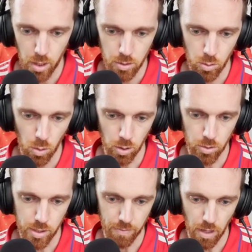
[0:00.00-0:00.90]
Tulkot
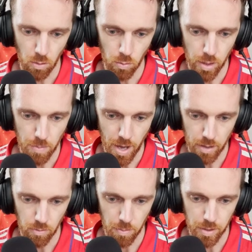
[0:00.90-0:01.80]
used to have a really
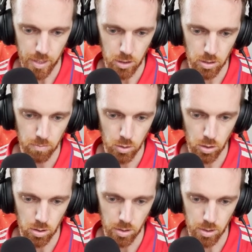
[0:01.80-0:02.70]
bad reputation.
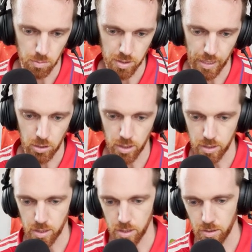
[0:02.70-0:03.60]
Sure, there's some sketch
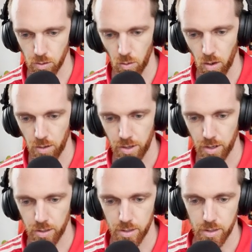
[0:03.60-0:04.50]
things that still go on
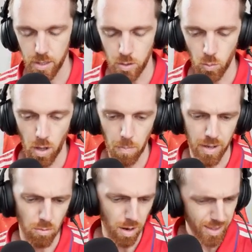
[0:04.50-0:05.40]
there as well,
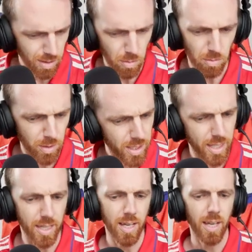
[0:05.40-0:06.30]
but
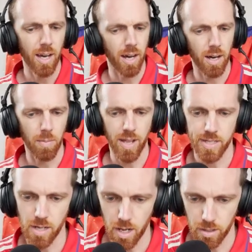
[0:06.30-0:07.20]
really, that
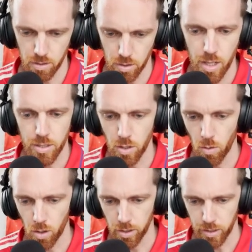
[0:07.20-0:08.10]
is no
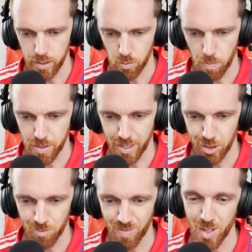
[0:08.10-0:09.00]
longer its reputation.